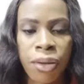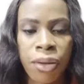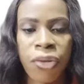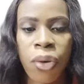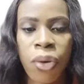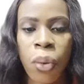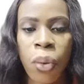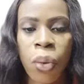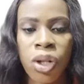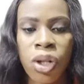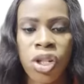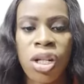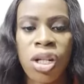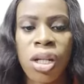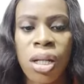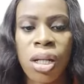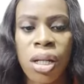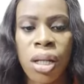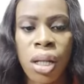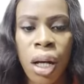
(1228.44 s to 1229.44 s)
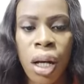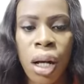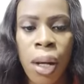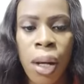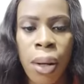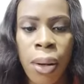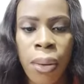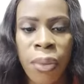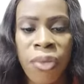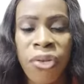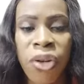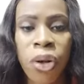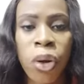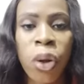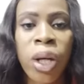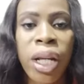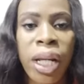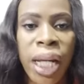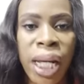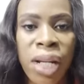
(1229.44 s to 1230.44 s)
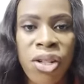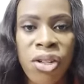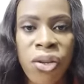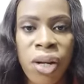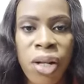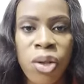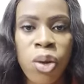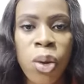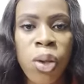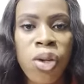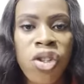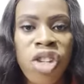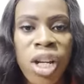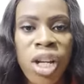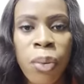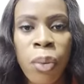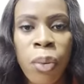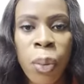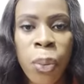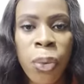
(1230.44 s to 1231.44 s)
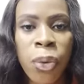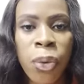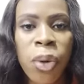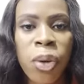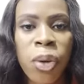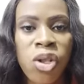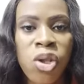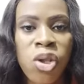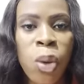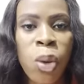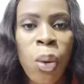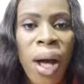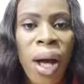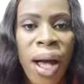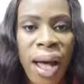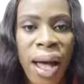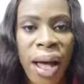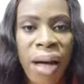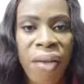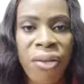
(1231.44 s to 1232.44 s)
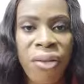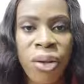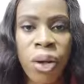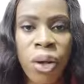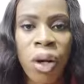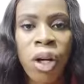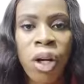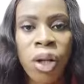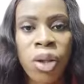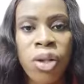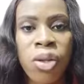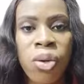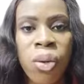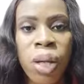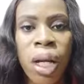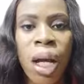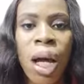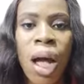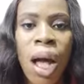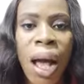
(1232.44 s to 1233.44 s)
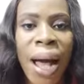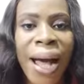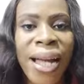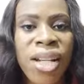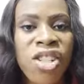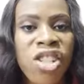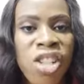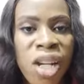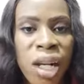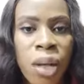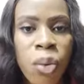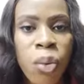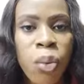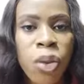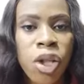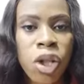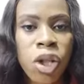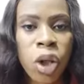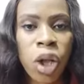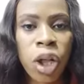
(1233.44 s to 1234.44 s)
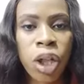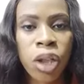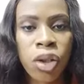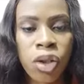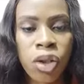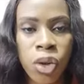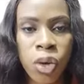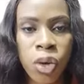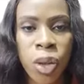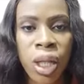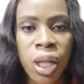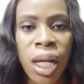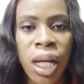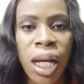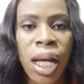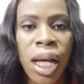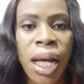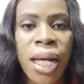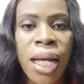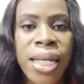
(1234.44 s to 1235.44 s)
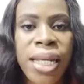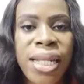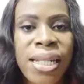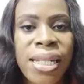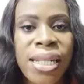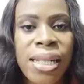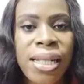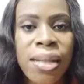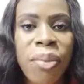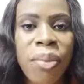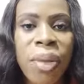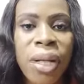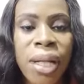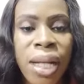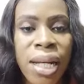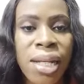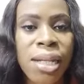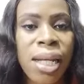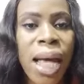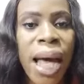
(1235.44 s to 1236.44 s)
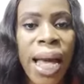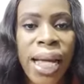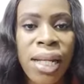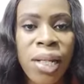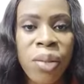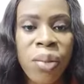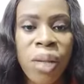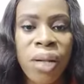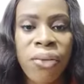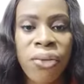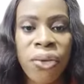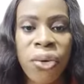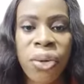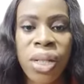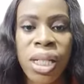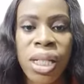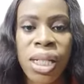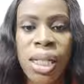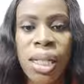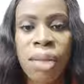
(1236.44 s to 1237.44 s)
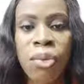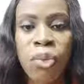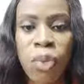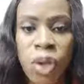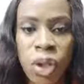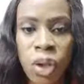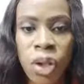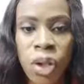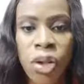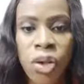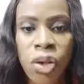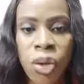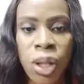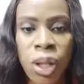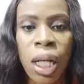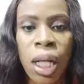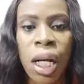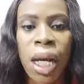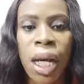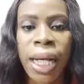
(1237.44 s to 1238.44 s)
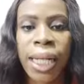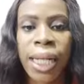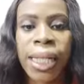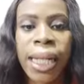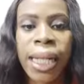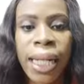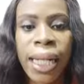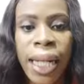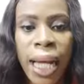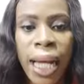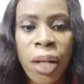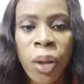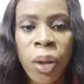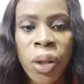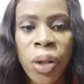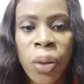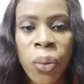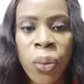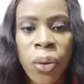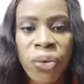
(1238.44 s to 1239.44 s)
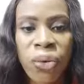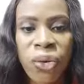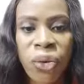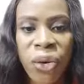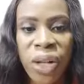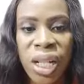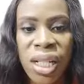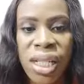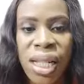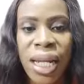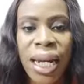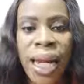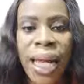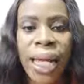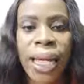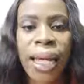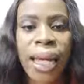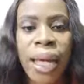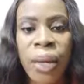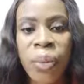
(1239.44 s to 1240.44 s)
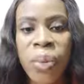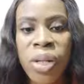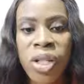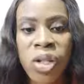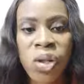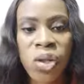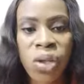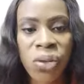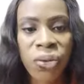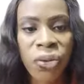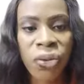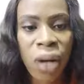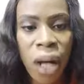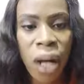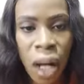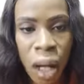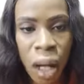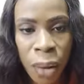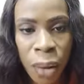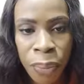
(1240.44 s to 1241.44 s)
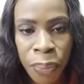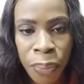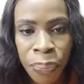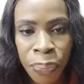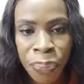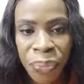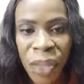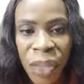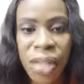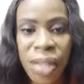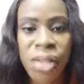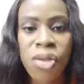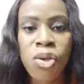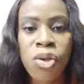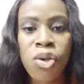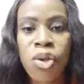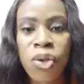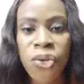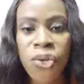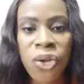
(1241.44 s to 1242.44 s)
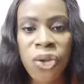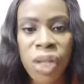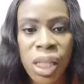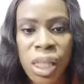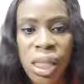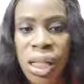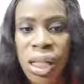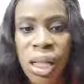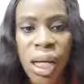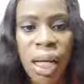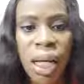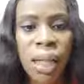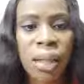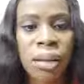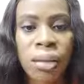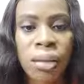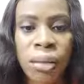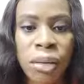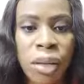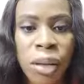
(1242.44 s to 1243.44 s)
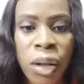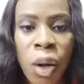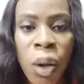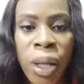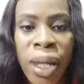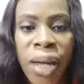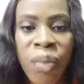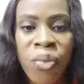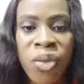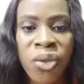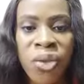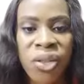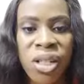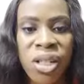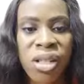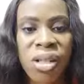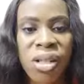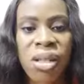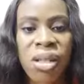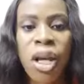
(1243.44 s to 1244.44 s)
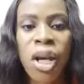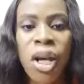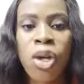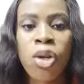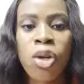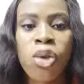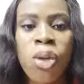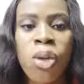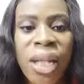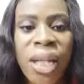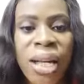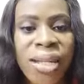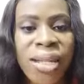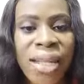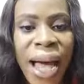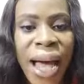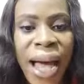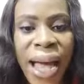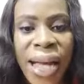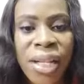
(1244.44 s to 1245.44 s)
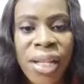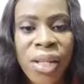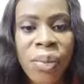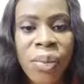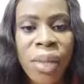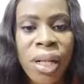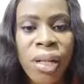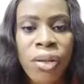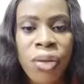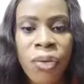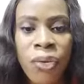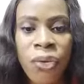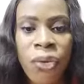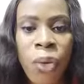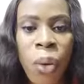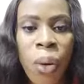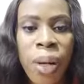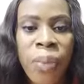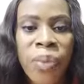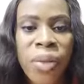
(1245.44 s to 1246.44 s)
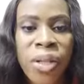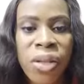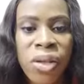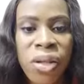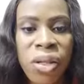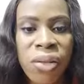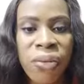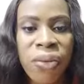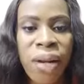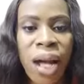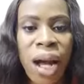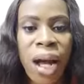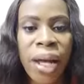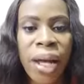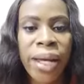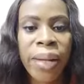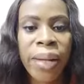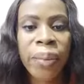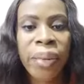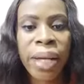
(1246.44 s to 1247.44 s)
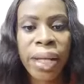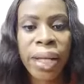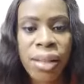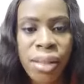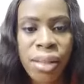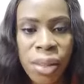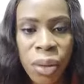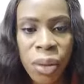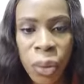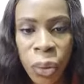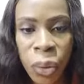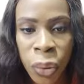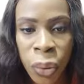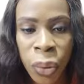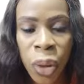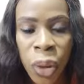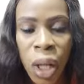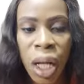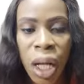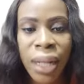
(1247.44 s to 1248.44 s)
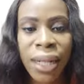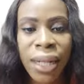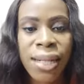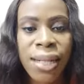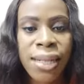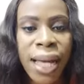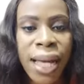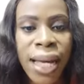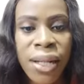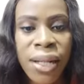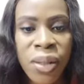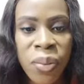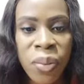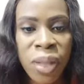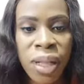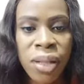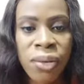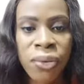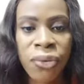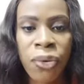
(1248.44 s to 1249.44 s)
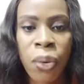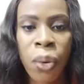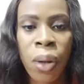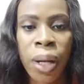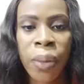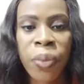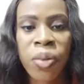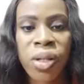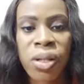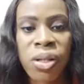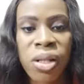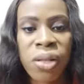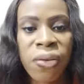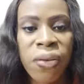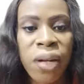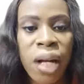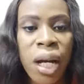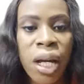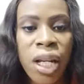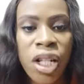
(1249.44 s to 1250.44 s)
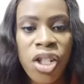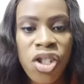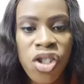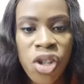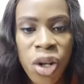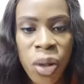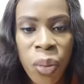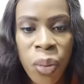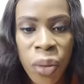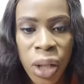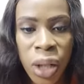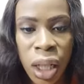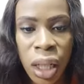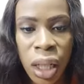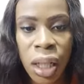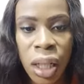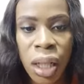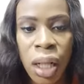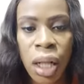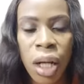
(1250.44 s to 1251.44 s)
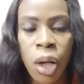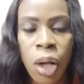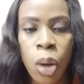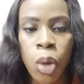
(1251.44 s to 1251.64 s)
If you're watching, if you're not in Nigeria, so you check what products you have in your country and check which country there is high demand for it in which country. Then another one, for instance, like hibiscus flower, that is used for tea and other beverages. So there's high demand for hibiscus flower in Mexico. There's high demand for hibiscus flower in Germany.